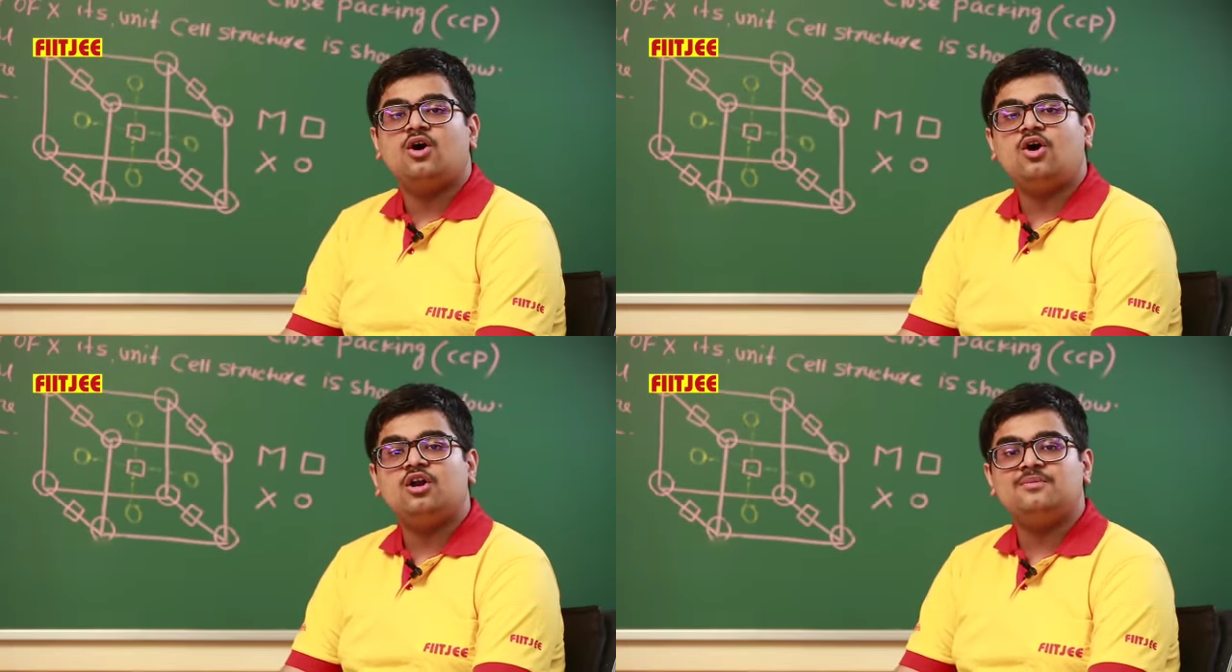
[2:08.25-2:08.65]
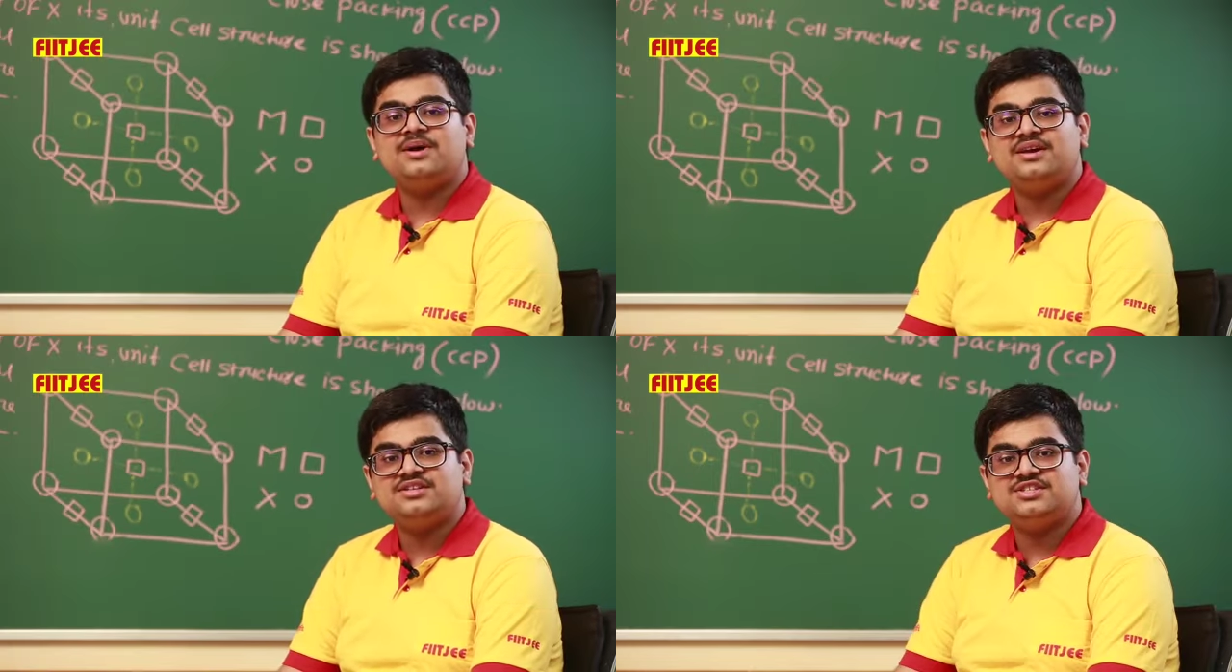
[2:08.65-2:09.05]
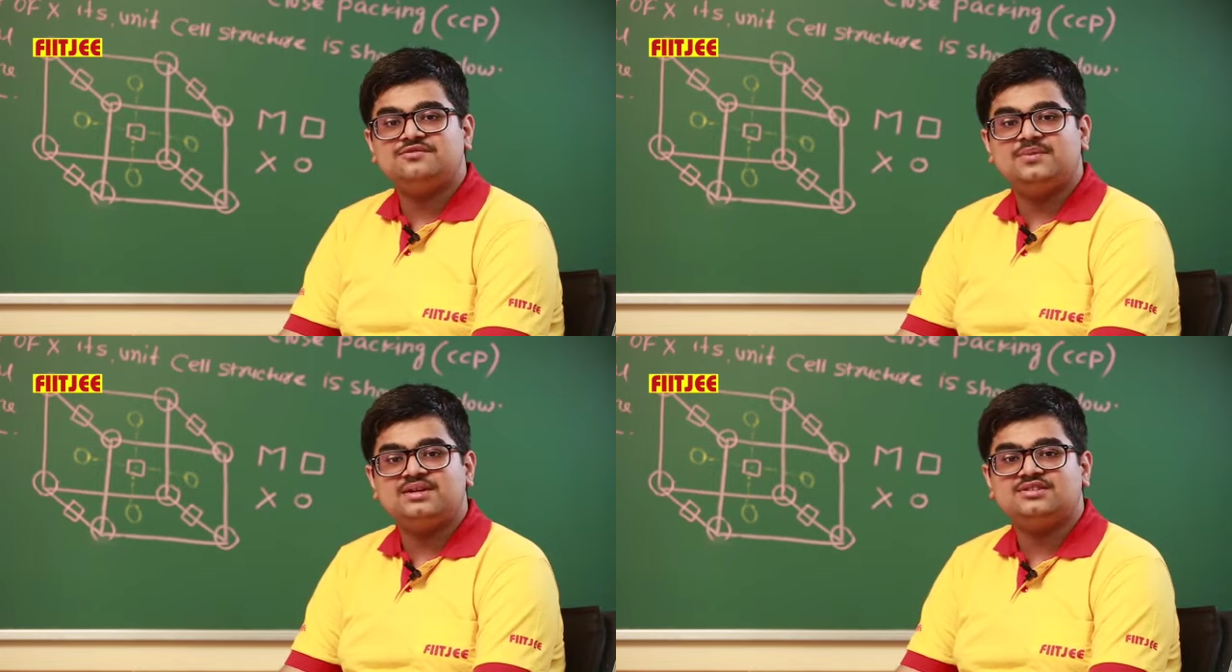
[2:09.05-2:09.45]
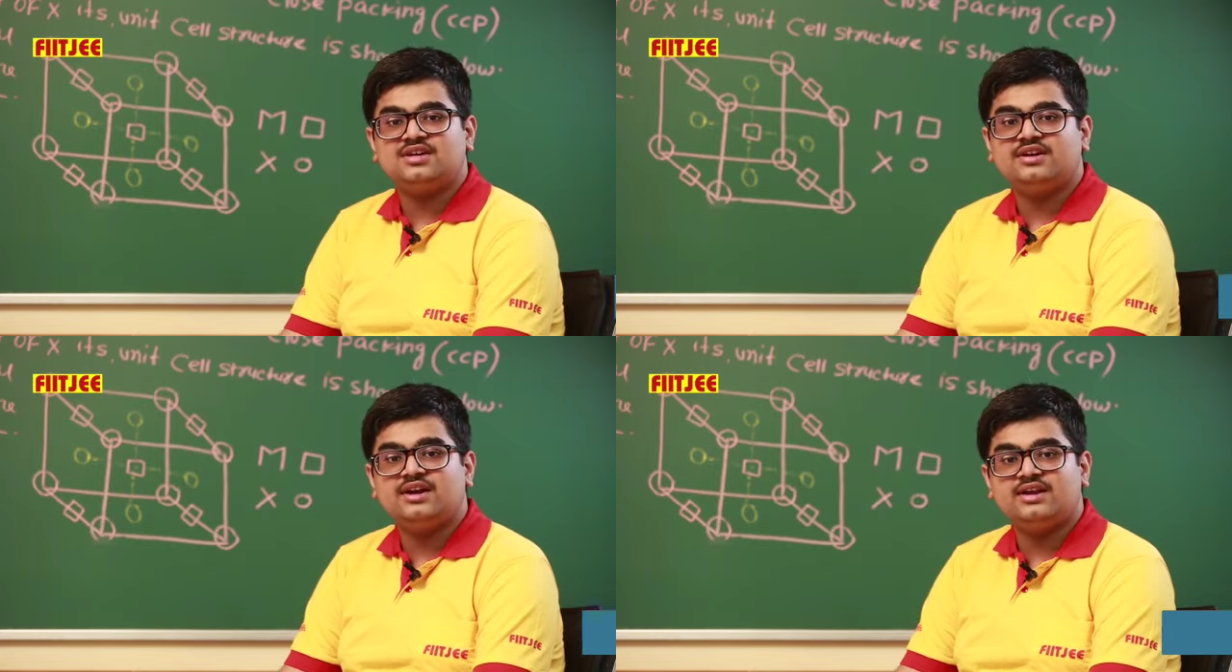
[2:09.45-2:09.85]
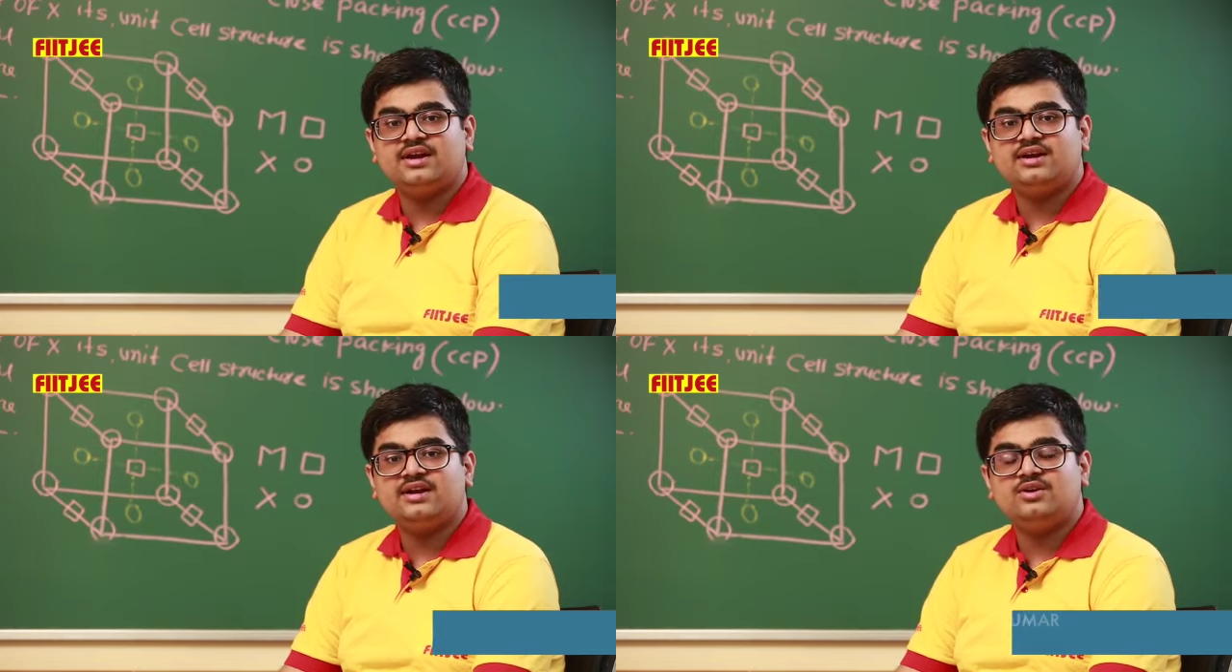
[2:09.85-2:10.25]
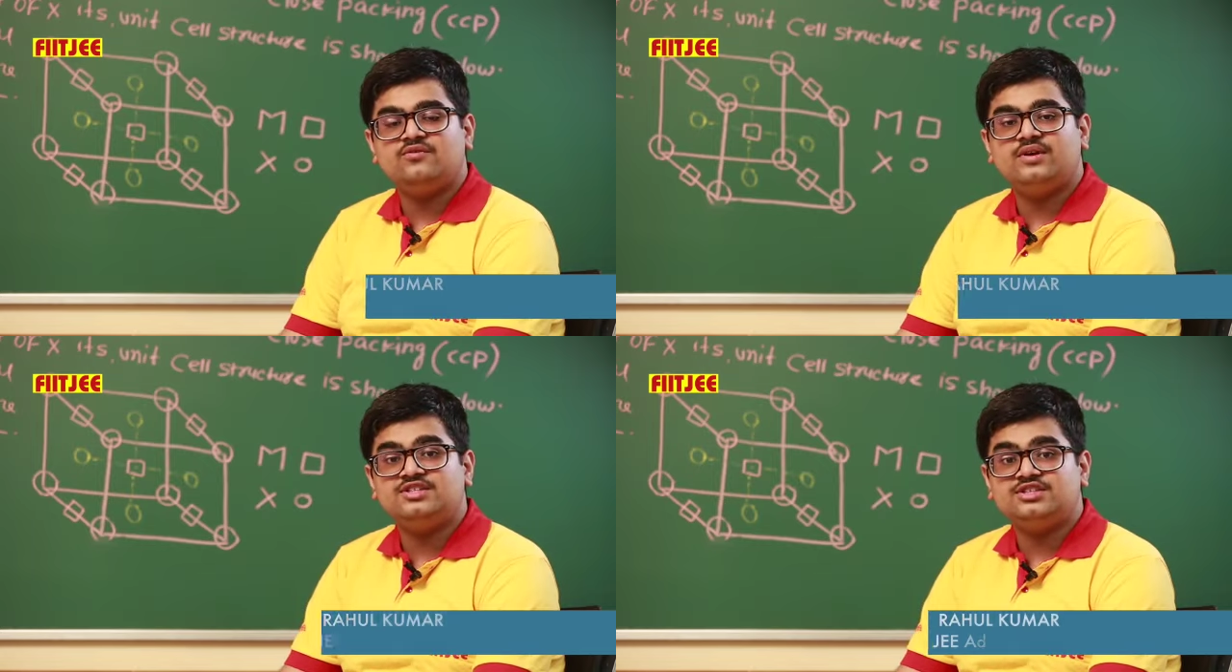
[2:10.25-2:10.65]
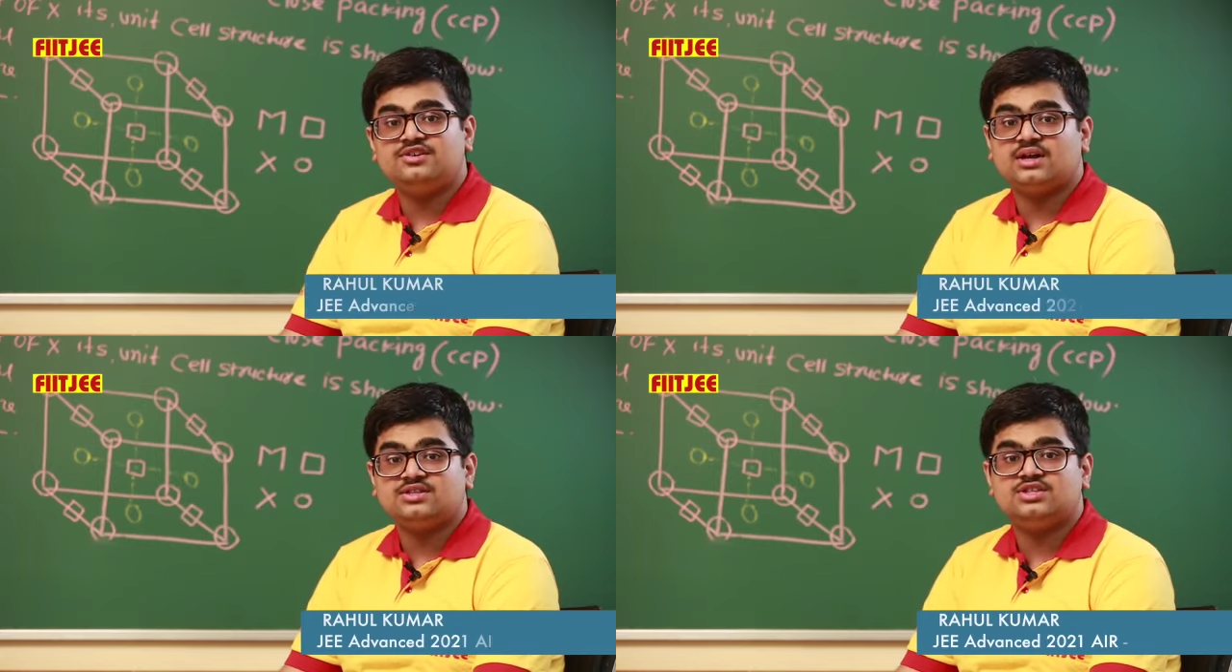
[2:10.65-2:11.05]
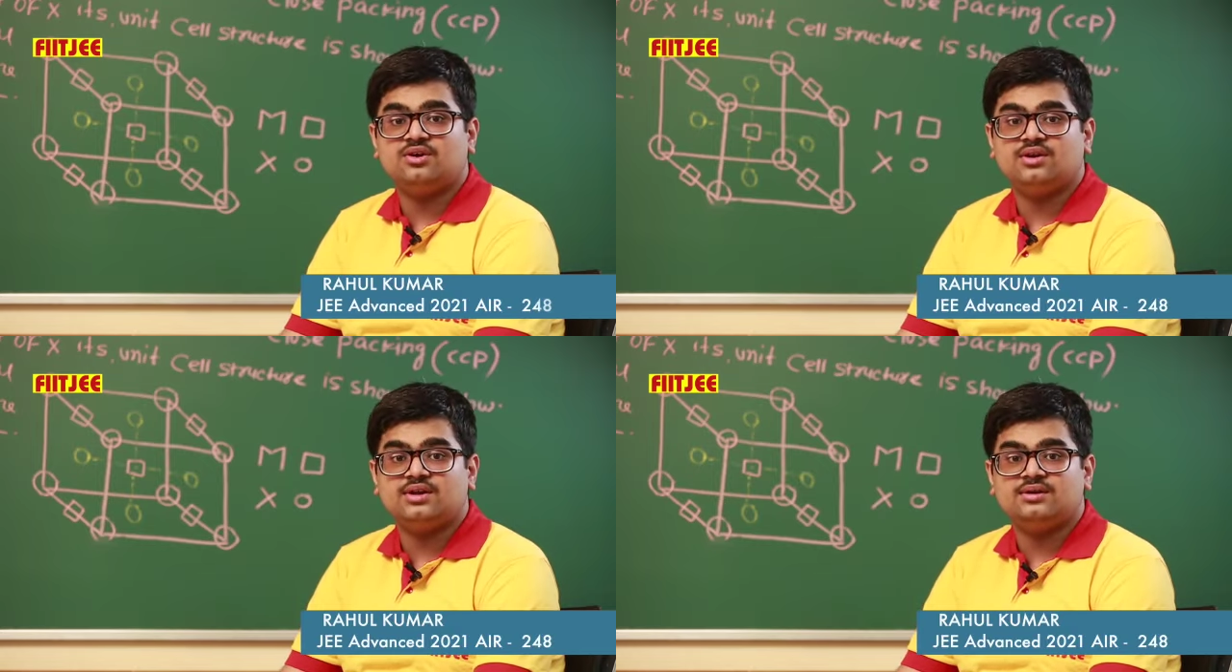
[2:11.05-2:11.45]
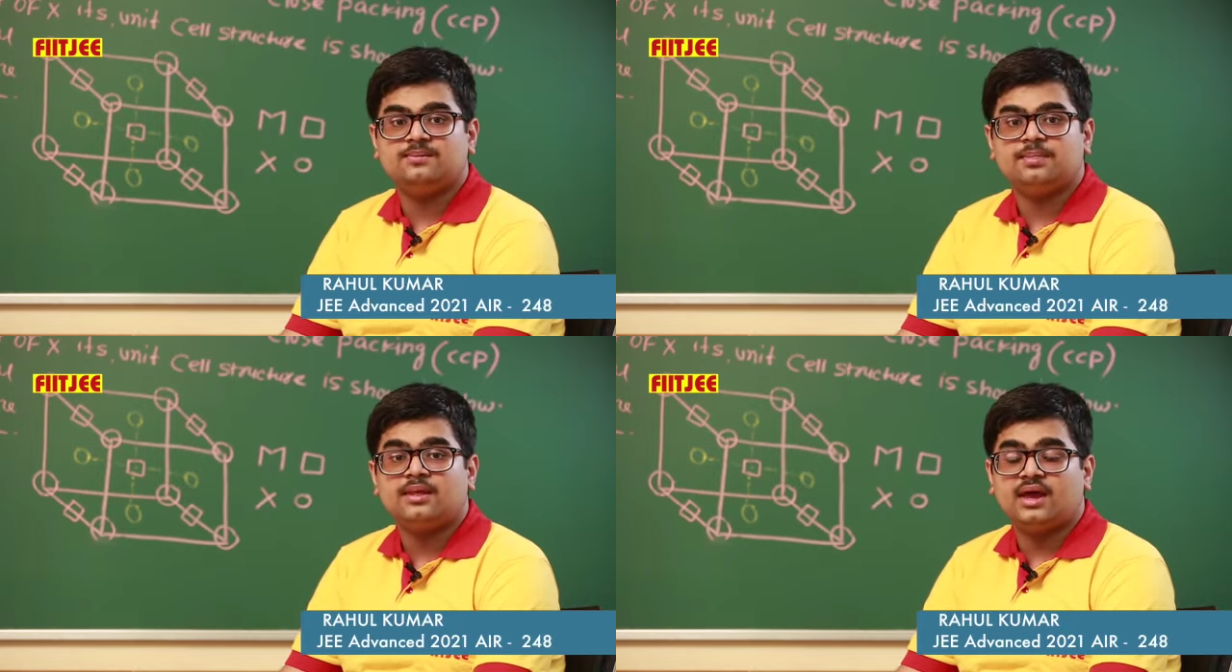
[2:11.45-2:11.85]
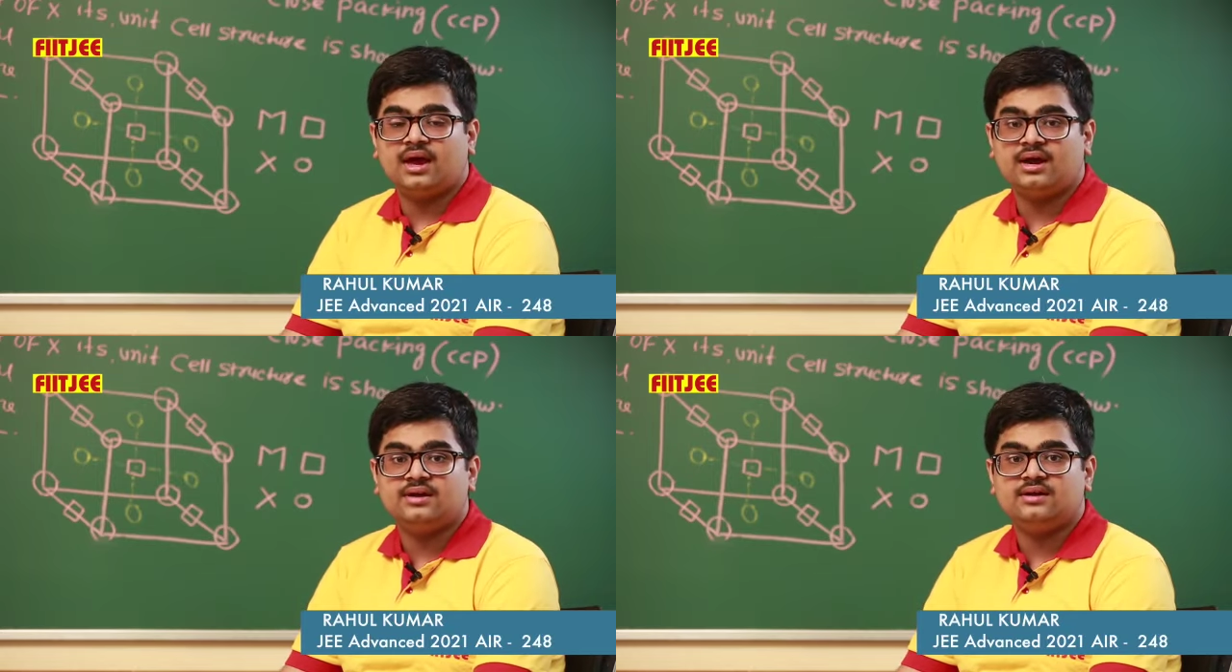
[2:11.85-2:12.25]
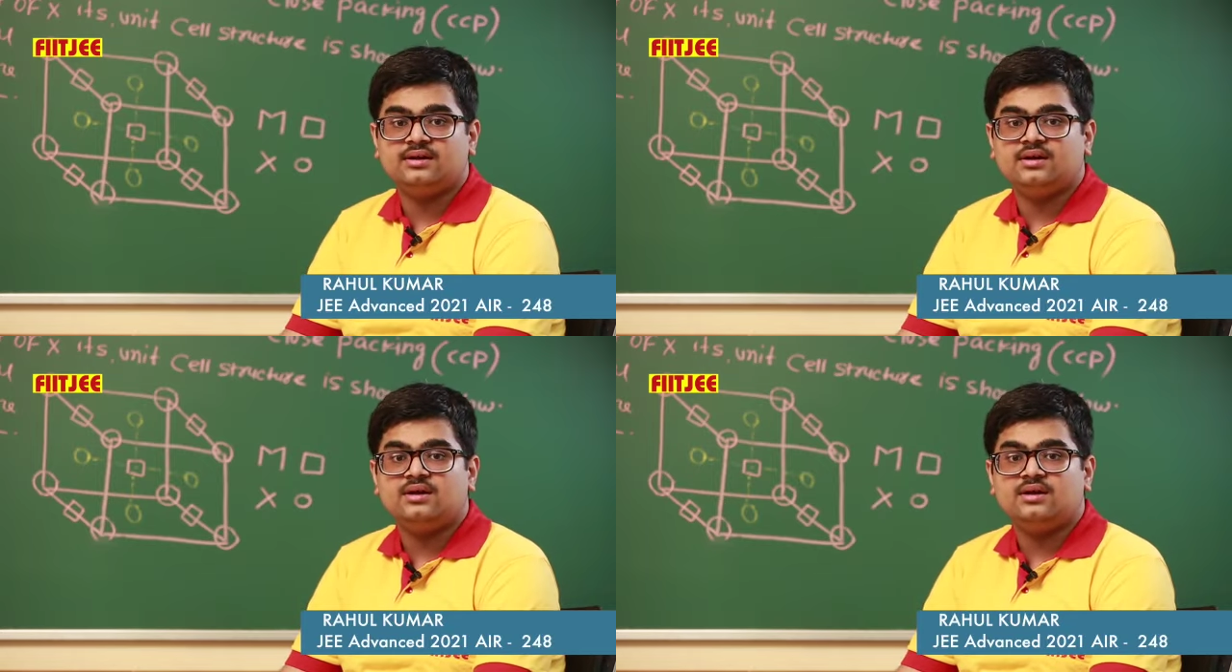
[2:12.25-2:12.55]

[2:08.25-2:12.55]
All my achievements are dedicated to FIITJEE Ranchi only, and